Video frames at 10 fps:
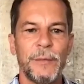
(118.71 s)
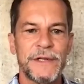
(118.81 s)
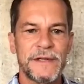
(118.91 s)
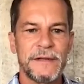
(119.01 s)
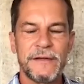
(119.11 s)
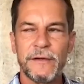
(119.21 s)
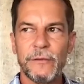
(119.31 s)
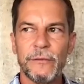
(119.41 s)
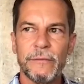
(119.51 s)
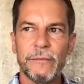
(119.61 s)
but to
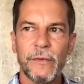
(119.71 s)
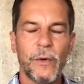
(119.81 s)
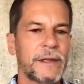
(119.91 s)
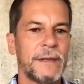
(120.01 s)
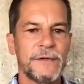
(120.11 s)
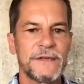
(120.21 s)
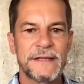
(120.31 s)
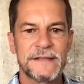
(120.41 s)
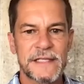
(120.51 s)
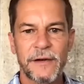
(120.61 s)
do the that was
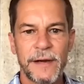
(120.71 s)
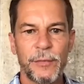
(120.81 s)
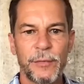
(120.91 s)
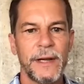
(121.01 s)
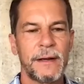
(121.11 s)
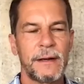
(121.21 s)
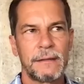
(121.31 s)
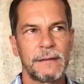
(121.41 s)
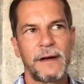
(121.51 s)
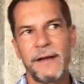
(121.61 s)
necessary to bring
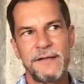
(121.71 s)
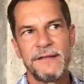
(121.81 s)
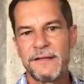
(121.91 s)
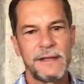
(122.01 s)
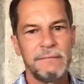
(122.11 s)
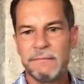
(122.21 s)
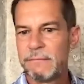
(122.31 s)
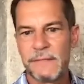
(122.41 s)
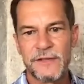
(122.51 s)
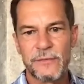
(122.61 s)
our agency
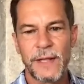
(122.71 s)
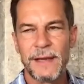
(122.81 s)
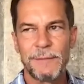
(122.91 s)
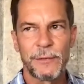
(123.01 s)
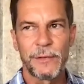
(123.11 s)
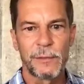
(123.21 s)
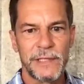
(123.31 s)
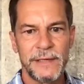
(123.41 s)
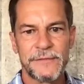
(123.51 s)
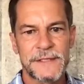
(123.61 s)
into alignment with our
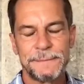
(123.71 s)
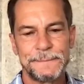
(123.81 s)
beliefs.